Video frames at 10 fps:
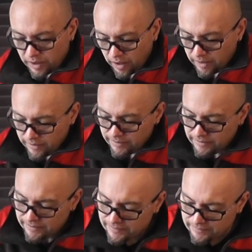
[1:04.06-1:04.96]
got
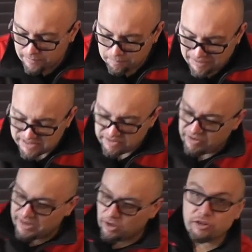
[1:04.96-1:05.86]
massive
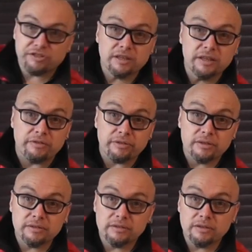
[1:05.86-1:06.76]
vent on the sleeve.
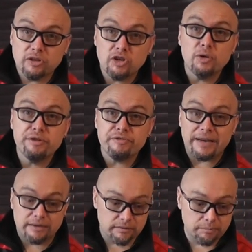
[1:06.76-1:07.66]
Huge
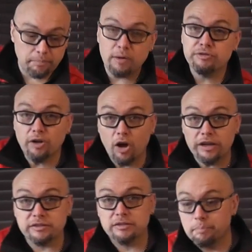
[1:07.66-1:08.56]
vent, both
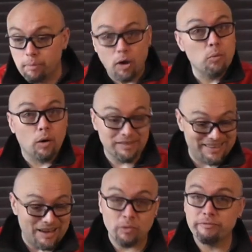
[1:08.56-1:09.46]
sides. Buy one,
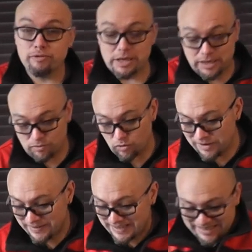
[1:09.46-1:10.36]
get one free,
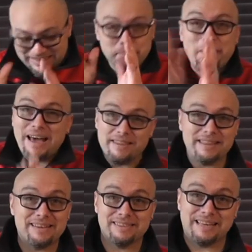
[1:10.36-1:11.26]
right? It's better than
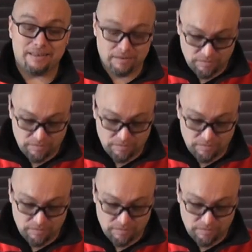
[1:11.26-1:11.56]
that, Stan.